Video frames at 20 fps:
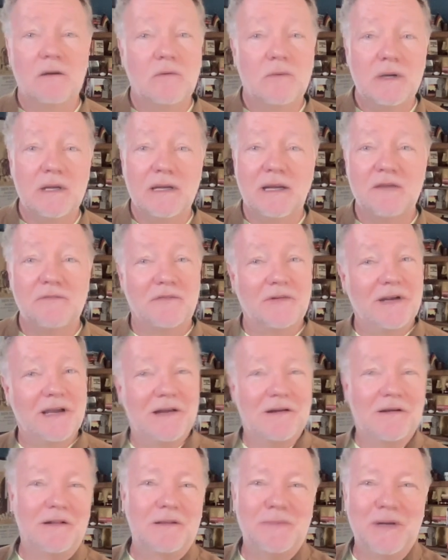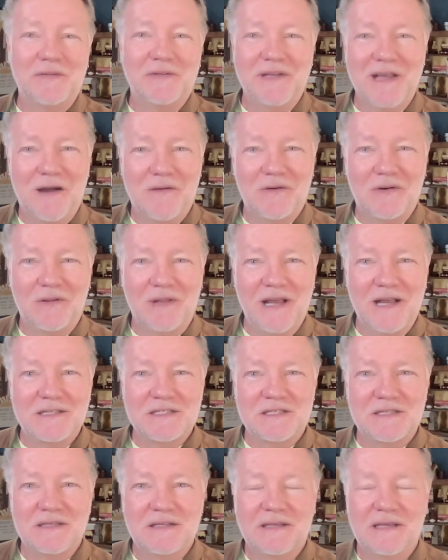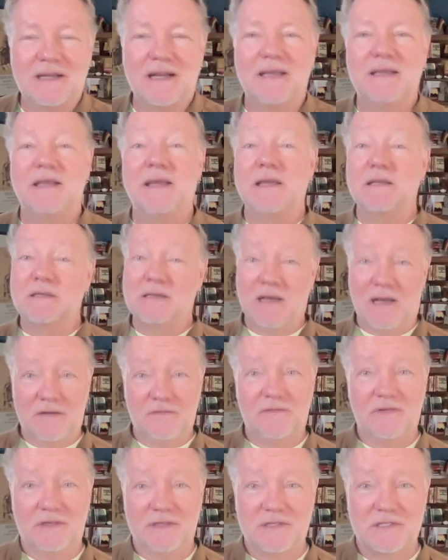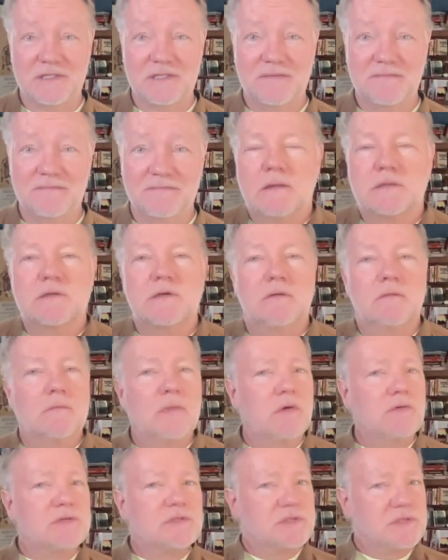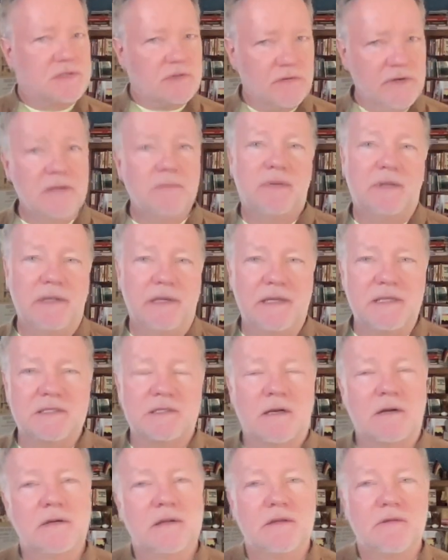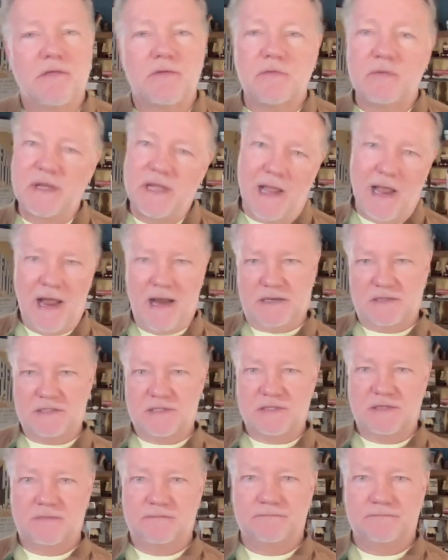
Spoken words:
what, I forgot all about the hourglass and I gained confidence. So most screenplays are in 3 acts.